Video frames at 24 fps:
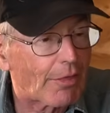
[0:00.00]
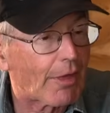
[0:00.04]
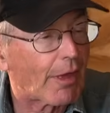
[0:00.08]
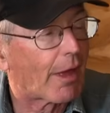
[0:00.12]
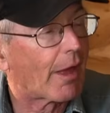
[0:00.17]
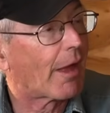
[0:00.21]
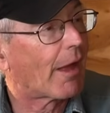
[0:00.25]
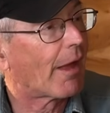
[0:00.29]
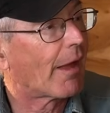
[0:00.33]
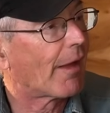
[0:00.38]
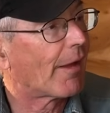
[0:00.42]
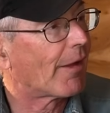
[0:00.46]

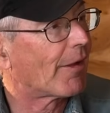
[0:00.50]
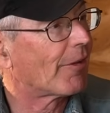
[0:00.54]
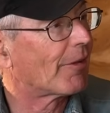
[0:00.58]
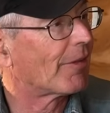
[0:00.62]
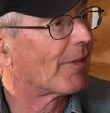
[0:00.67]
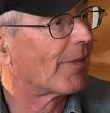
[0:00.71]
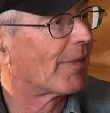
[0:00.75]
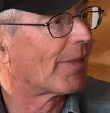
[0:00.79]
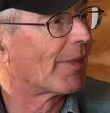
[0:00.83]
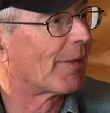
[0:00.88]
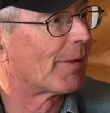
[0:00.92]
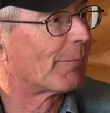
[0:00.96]
the
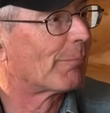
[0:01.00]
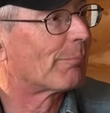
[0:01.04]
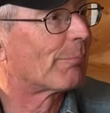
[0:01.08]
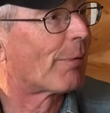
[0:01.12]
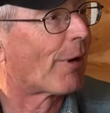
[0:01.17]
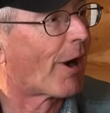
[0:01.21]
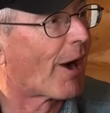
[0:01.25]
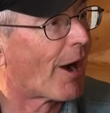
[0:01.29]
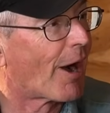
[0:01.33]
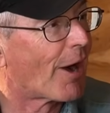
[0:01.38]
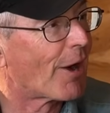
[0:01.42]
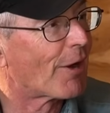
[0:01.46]

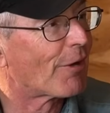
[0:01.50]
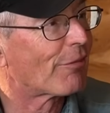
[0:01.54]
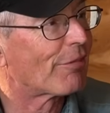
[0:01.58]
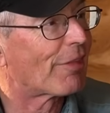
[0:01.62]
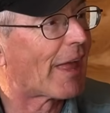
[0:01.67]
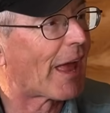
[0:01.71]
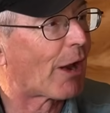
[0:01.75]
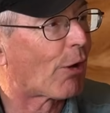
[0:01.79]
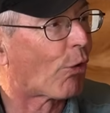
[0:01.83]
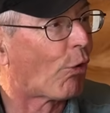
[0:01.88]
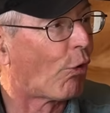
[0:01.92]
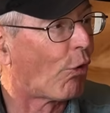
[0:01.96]
part of
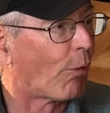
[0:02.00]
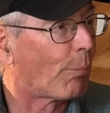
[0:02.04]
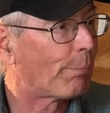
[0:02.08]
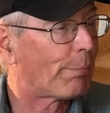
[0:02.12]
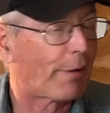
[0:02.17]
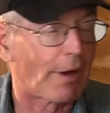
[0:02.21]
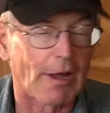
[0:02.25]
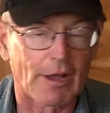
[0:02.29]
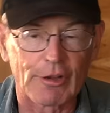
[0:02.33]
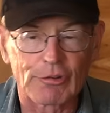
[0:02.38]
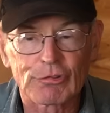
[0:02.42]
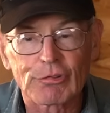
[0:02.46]
that whole
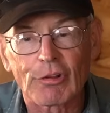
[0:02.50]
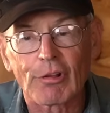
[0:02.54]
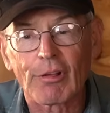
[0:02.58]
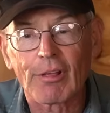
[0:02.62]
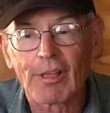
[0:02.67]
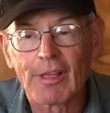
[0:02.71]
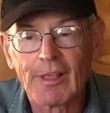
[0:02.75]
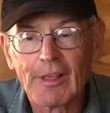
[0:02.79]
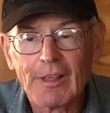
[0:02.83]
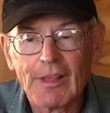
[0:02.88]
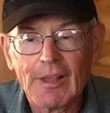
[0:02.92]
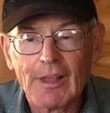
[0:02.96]
puzzle.